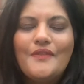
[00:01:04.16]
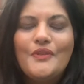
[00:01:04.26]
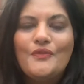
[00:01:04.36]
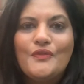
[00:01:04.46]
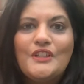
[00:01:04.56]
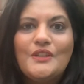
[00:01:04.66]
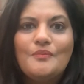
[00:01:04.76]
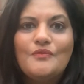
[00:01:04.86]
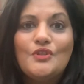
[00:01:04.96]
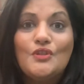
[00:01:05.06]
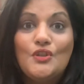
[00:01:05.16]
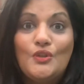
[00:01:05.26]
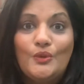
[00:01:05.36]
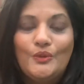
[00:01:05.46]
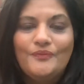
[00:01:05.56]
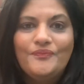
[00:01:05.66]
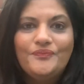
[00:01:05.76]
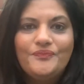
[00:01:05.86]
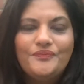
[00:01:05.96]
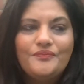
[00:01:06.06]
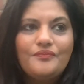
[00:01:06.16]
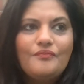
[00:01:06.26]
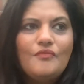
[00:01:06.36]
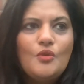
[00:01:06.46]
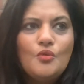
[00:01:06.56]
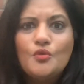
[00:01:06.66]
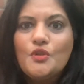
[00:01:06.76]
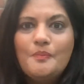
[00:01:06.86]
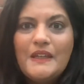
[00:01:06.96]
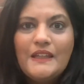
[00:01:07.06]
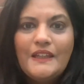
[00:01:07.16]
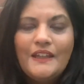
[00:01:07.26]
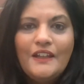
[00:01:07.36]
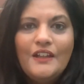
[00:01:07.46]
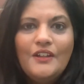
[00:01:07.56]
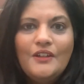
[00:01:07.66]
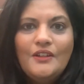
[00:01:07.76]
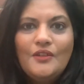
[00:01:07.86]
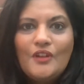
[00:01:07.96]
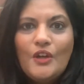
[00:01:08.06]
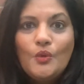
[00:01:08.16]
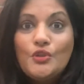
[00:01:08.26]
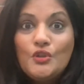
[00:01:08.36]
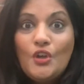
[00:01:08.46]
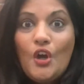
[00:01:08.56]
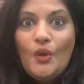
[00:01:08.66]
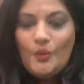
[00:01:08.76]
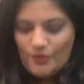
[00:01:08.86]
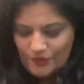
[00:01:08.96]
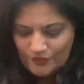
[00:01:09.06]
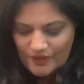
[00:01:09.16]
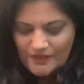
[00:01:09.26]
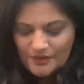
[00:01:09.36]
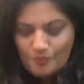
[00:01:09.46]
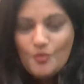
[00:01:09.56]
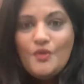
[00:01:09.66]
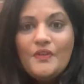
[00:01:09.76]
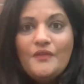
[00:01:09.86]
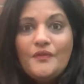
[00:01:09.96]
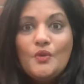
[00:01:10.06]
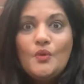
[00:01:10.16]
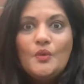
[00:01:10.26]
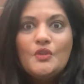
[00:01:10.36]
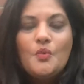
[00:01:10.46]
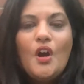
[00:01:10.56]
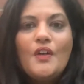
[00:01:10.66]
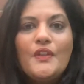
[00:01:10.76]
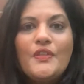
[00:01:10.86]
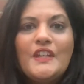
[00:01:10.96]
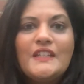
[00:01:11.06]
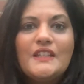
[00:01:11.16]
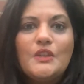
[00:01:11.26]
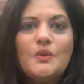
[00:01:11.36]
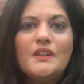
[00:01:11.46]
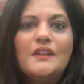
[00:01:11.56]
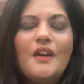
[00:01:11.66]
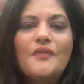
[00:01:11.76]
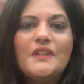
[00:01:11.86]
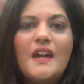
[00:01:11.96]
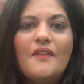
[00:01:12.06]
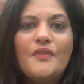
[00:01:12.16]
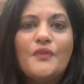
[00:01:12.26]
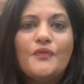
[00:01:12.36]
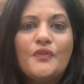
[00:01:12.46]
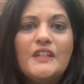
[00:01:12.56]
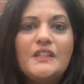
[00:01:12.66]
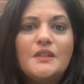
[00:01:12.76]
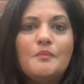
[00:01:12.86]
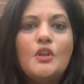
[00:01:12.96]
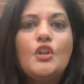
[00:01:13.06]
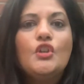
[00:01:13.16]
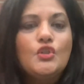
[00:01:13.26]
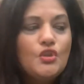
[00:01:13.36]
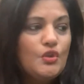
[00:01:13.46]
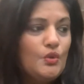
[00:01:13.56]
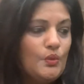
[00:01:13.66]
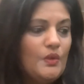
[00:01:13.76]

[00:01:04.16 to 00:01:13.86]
the freedom to do, or to be, right? Or to go, right? So moving forward, what are the things that you would love to have the freedom to?